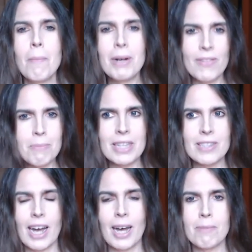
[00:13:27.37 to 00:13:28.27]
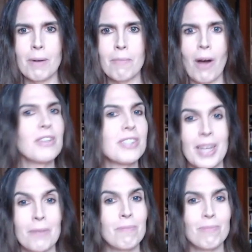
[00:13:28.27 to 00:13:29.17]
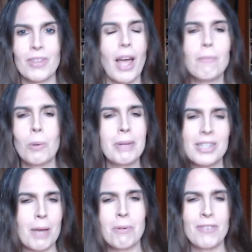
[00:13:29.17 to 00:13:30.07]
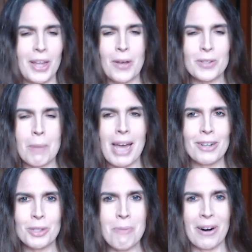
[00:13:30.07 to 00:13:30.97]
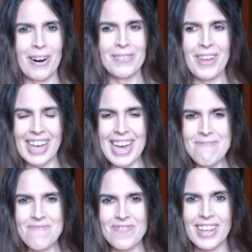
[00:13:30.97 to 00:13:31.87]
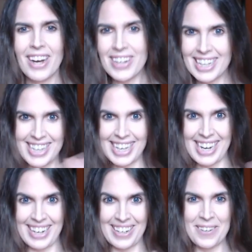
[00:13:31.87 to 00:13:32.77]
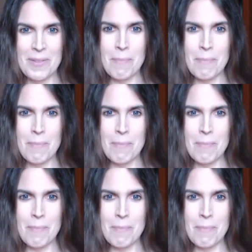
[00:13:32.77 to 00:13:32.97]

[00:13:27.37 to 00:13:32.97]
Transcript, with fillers: But in the meantime, um, obviously more Beat Saber videos coming out tomorrow, okay? Okay, take care.